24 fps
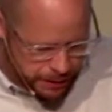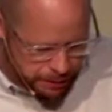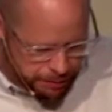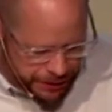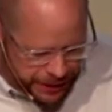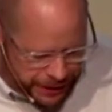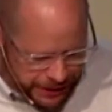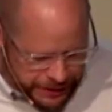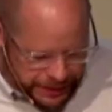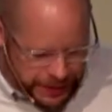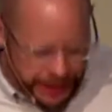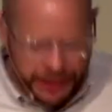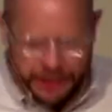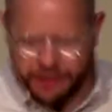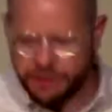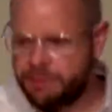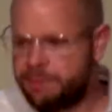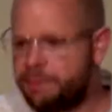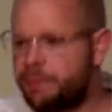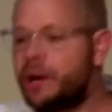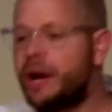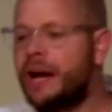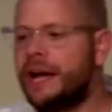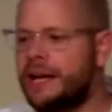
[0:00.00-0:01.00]
but not the kind
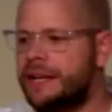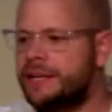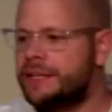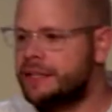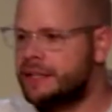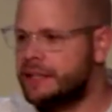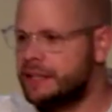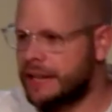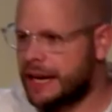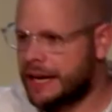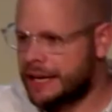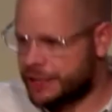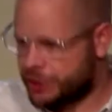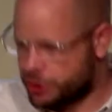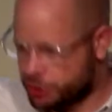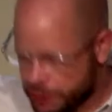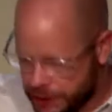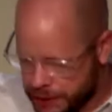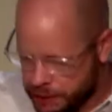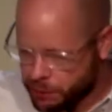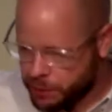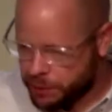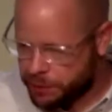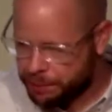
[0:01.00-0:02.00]
of bread like you
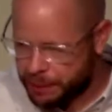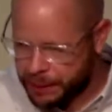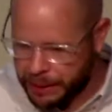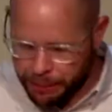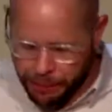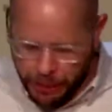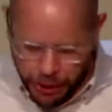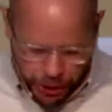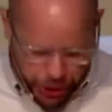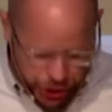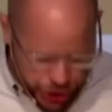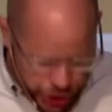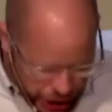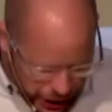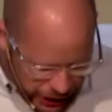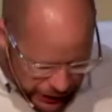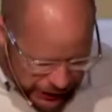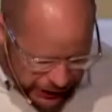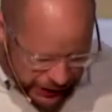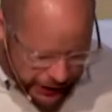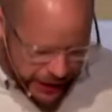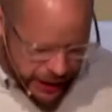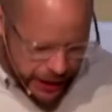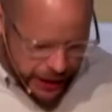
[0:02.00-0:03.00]
eat with peanut butter and
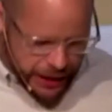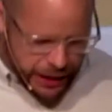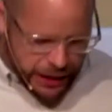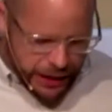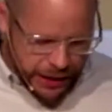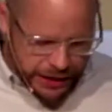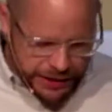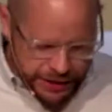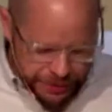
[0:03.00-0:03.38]
jelly, a